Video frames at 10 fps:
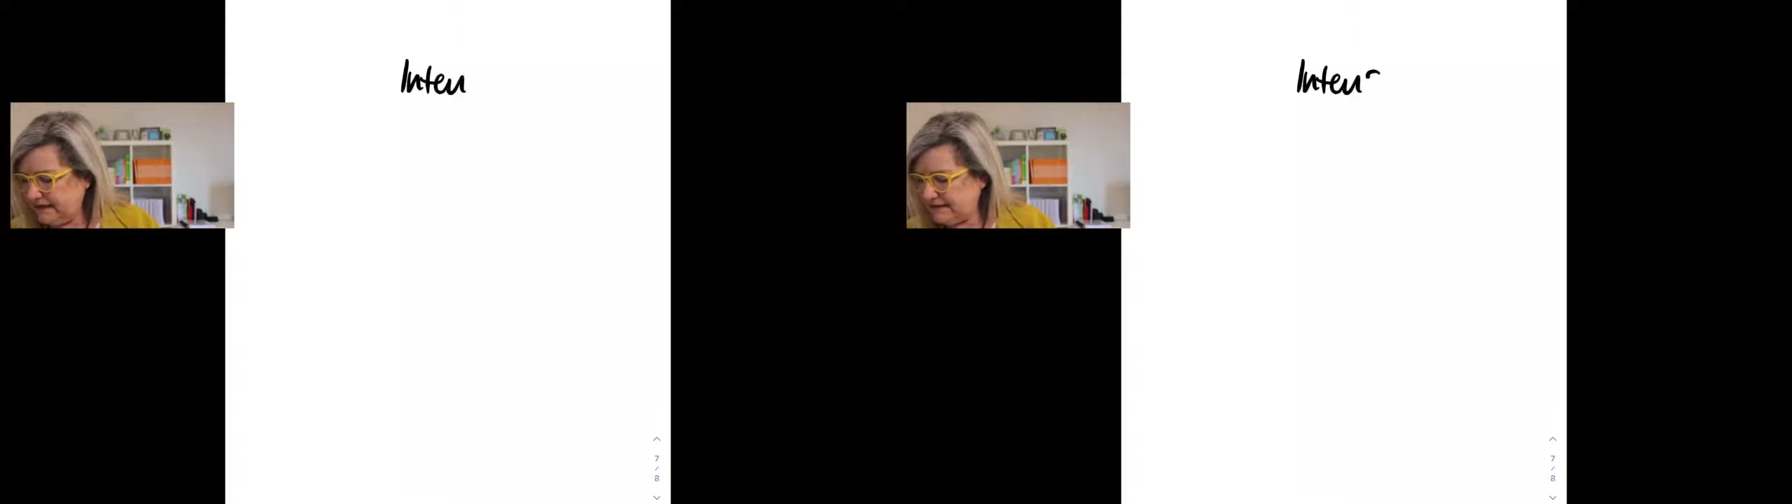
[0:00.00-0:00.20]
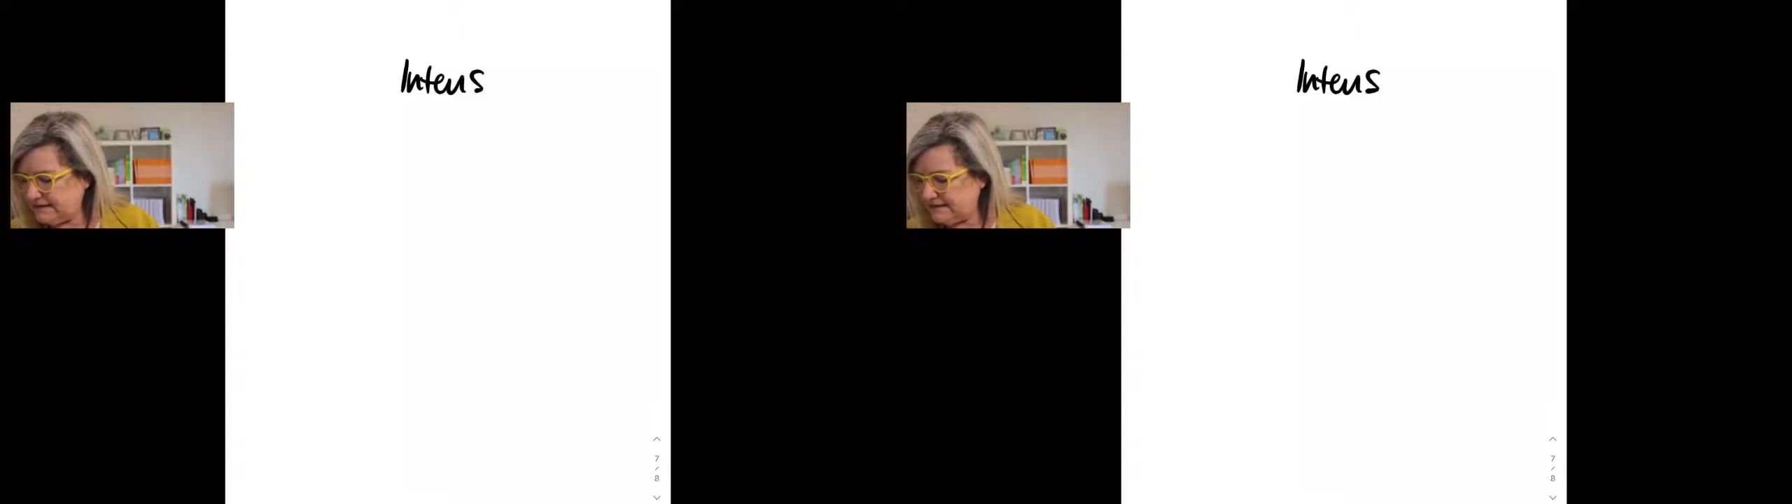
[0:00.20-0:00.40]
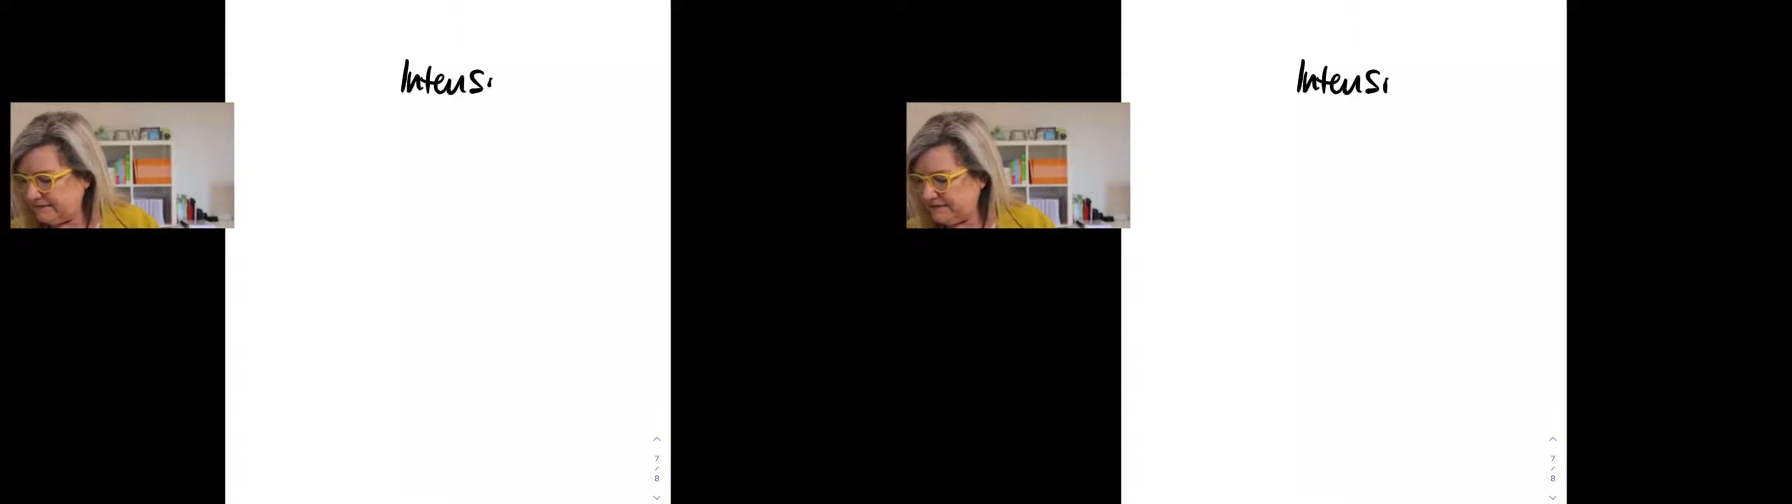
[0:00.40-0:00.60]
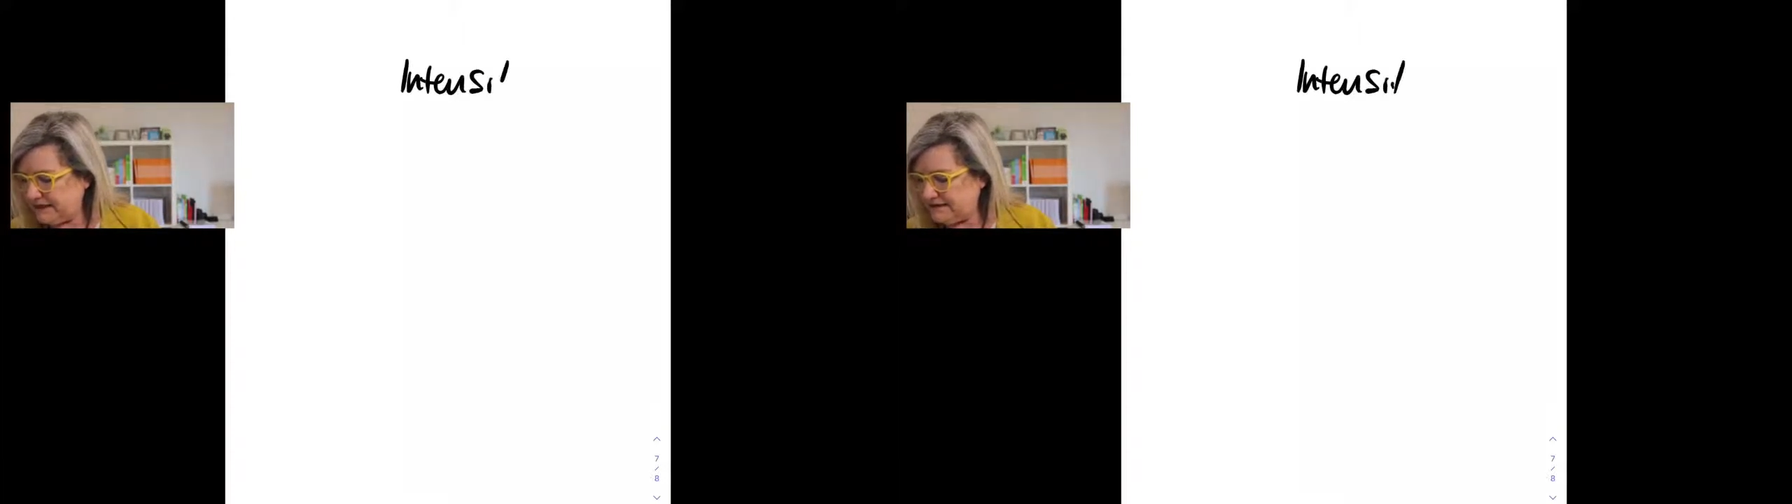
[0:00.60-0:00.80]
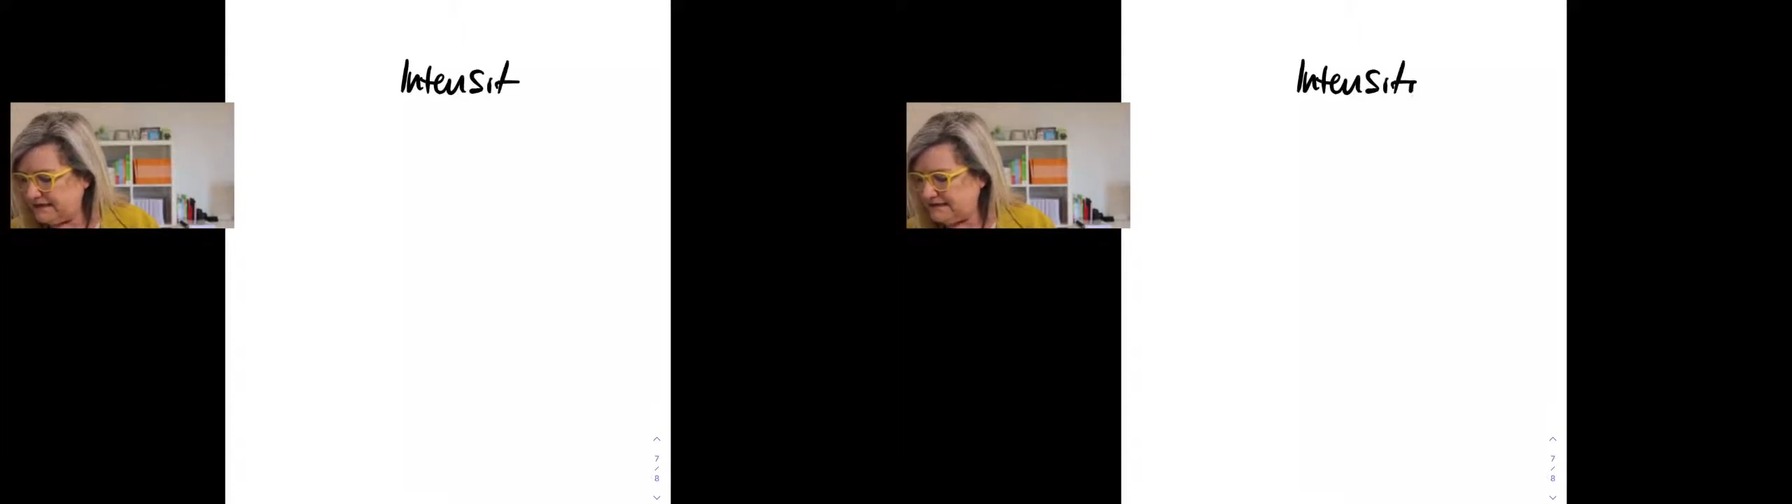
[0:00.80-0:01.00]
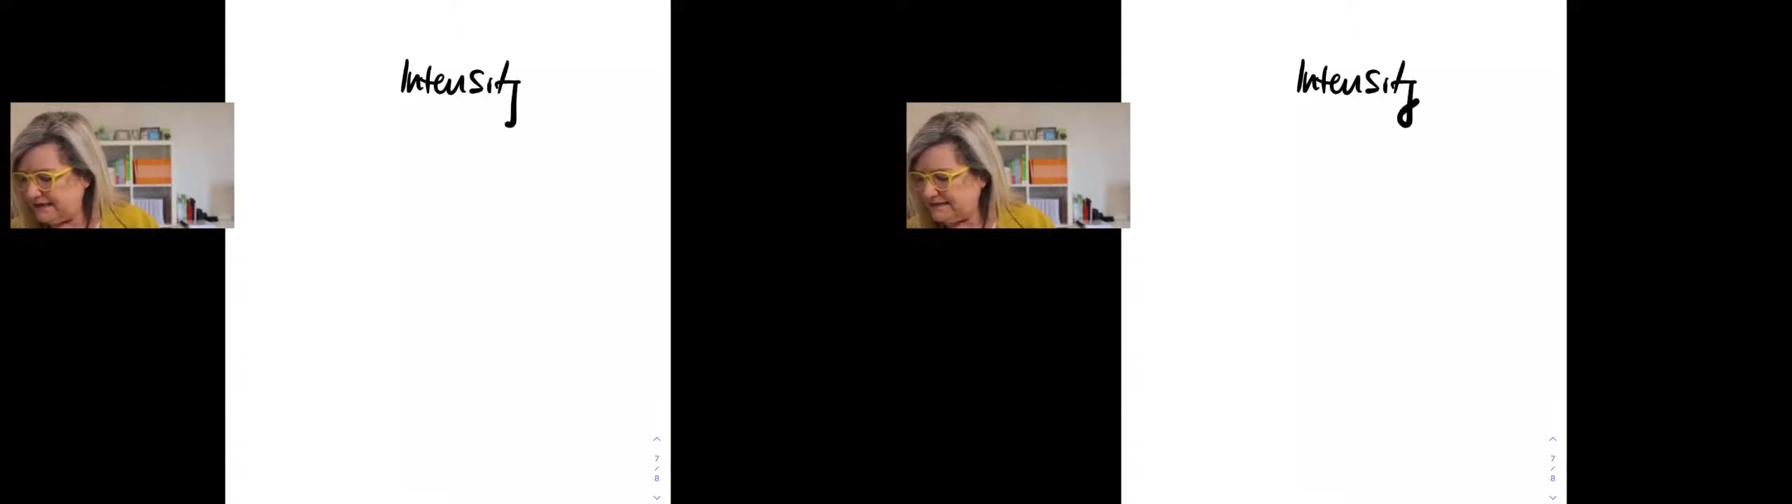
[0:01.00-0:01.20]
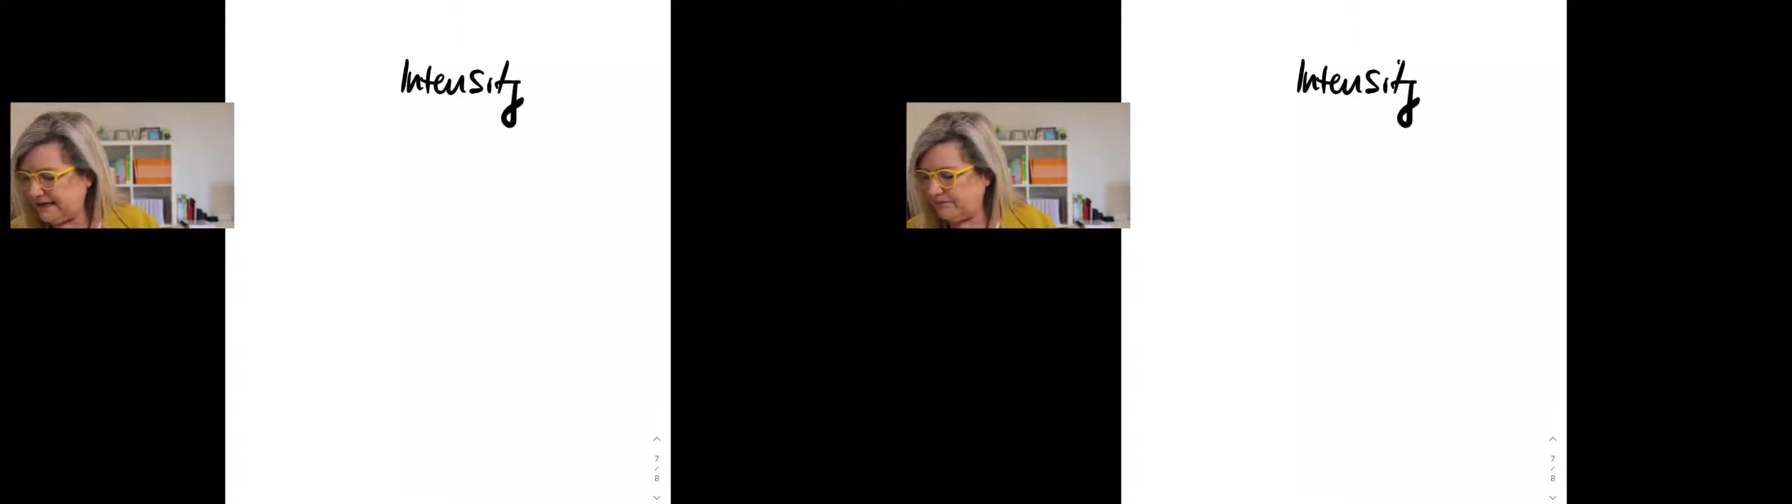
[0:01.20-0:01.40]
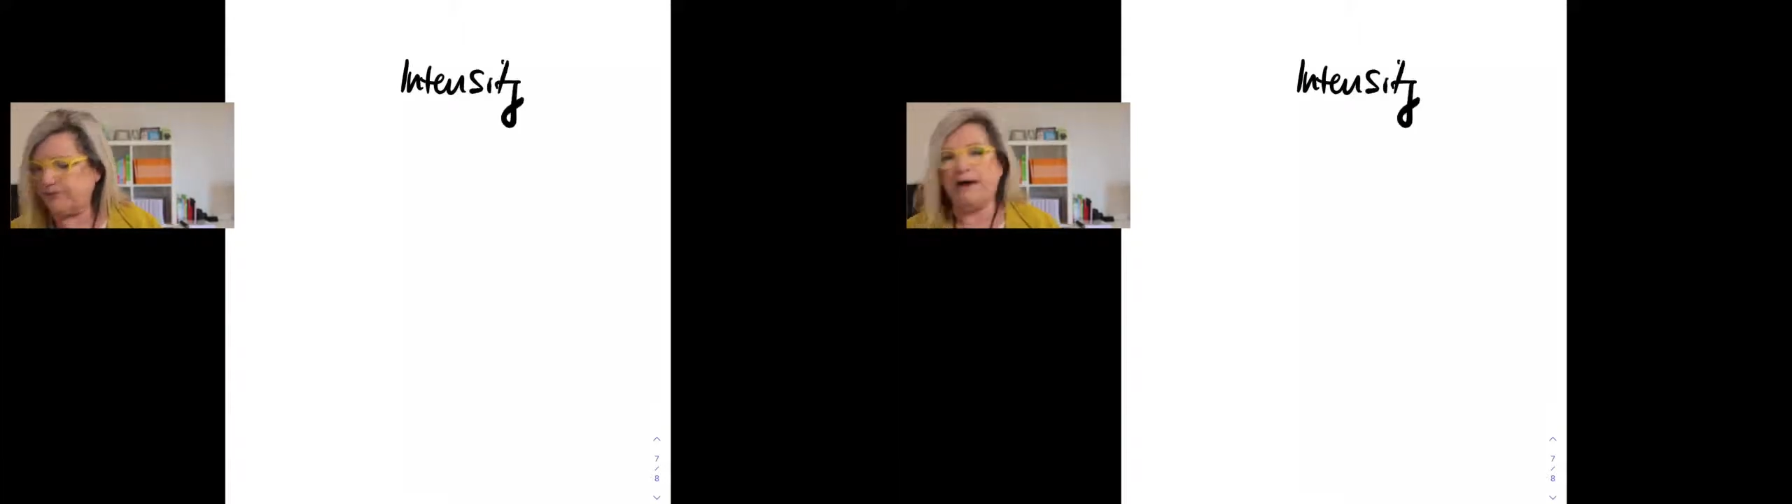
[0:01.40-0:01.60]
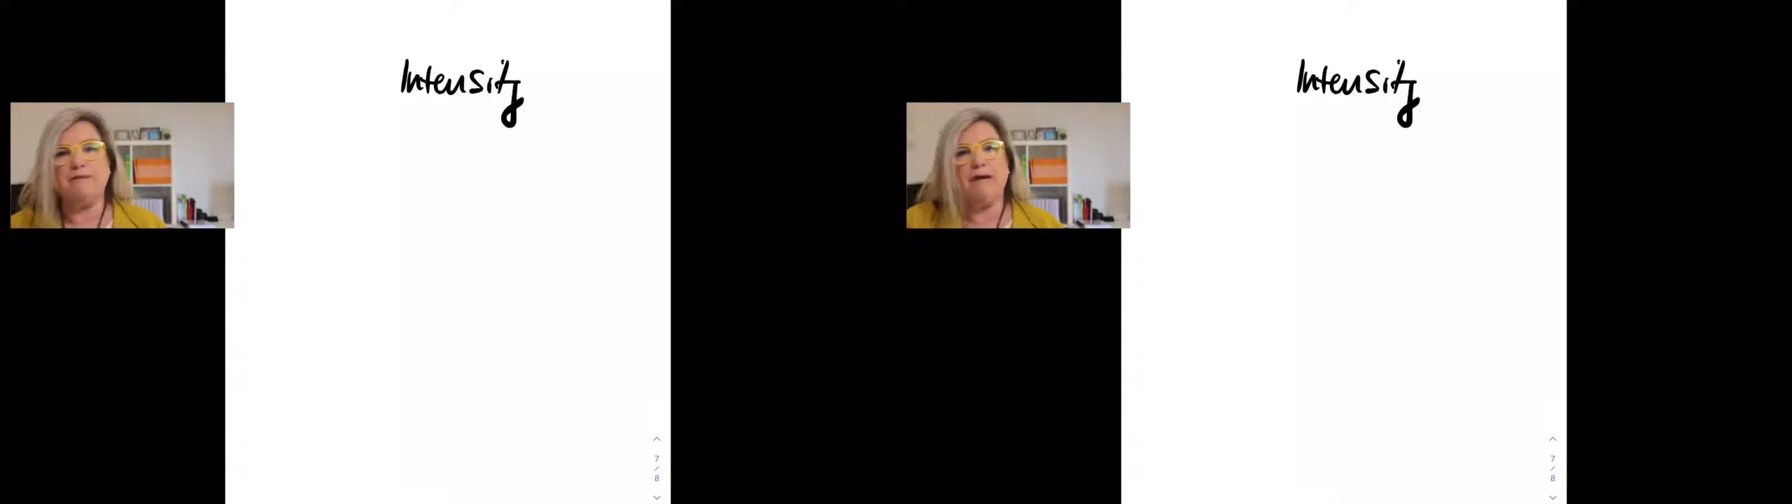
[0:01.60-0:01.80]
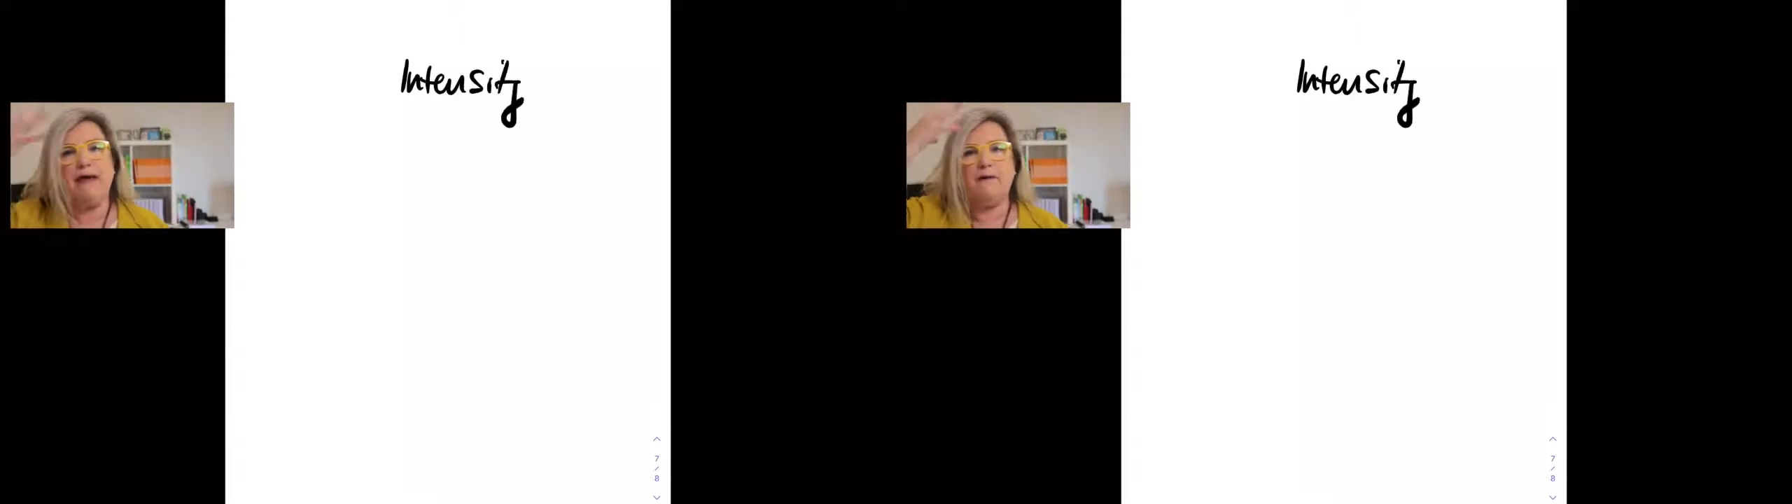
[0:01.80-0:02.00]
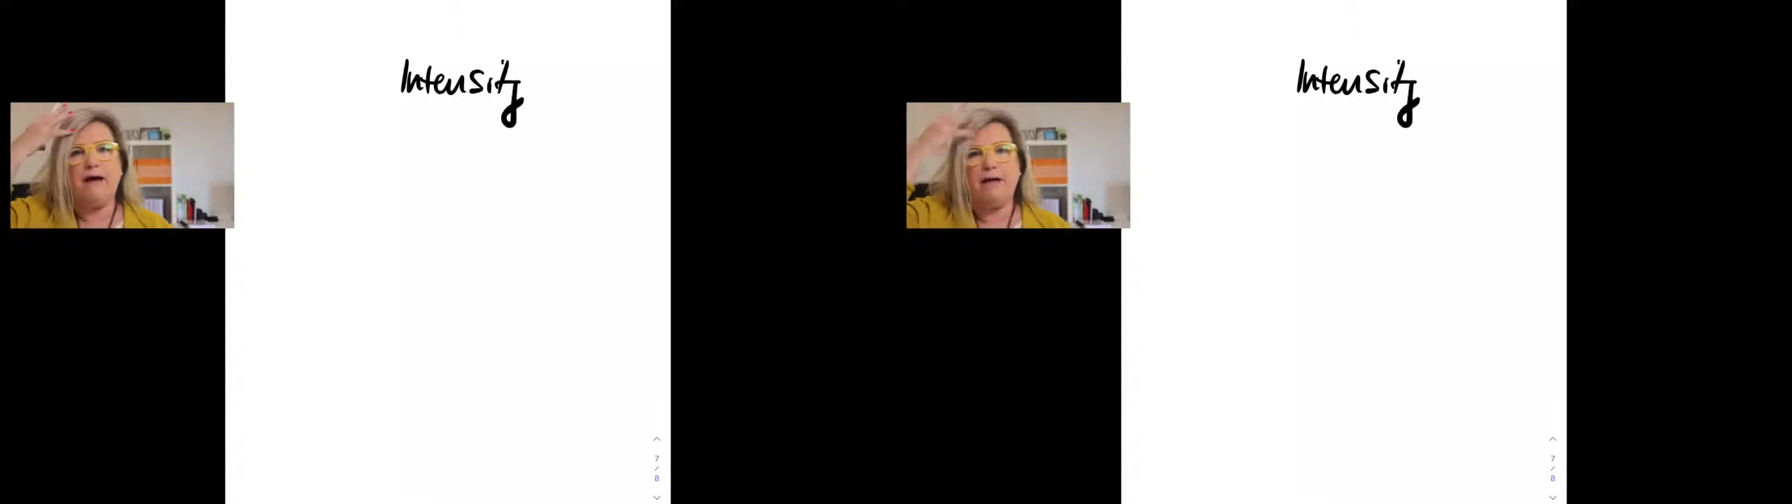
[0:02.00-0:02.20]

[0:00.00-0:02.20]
as some is, is, is our brain power.